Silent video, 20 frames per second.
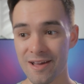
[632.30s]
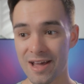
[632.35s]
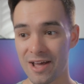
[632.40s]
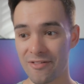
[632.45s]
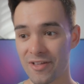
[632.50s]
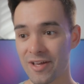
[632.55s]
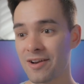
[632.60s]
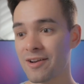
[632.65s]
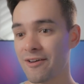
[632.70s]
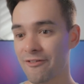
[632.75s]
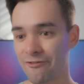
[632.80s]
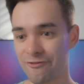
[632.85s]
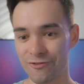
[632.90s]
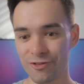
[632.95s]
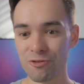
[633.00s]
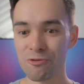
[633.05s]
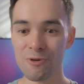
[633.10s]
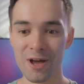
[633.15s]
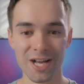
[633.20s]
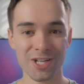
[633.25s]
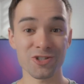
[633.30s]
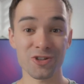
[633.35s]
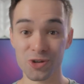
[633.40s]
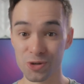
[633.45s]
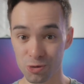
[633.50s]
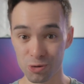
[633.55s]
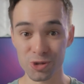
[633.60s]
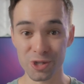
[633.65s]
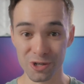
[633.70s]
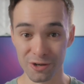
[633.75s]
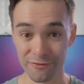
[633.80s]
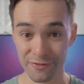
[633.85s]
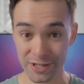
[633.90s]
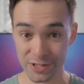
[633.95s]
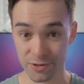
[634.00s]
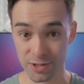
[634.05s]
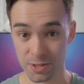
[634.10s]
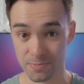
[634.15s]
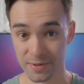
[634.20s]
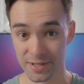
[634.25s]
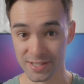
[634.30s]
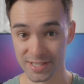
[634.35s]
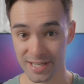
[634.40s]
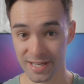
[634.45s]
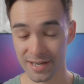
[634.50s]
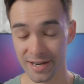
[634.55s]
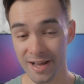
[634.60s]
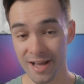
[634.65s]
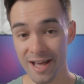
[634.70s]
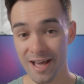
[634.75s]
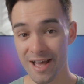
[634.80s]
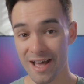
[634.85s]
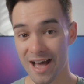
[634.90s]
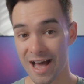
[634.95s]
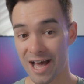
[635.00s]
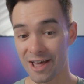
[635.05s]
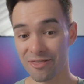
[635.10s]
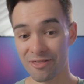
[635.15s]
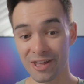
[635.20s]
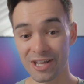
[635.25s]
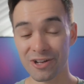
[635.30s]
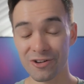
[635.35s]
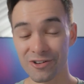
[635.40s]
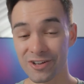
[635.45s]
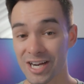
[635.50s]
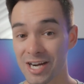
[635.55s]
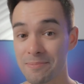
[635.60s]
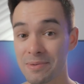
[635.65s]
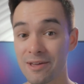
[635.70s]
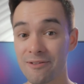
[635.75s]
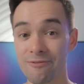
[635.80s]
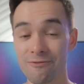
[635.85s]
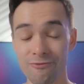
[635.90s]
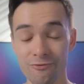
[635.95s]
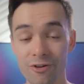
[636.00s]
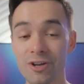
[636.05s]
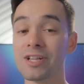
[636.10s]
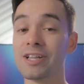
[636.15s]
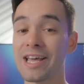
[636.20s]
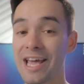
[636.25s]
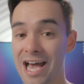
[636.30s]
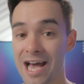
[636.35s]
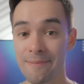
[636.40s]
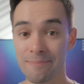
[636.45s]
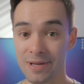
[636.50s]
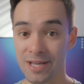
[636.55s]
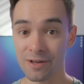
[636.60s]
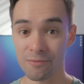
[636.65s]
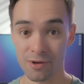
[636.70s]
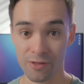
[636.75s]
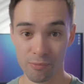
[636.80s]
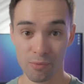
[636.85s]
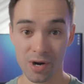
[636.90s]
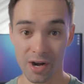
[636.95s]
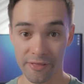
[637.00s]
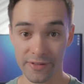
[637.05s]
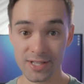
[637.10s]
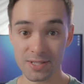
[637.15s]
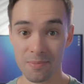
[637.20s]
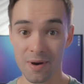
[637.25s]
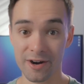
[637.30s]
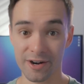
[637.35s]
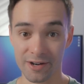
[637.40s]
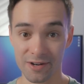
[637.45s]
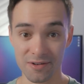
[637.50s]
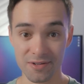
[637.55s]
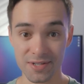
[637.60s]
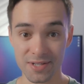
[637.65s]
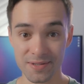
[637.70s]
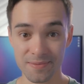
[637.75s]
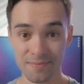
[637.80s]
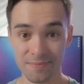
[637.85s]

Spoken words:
and then a few extra cool little features built in, I think you're going to be really happy with one of these monitors.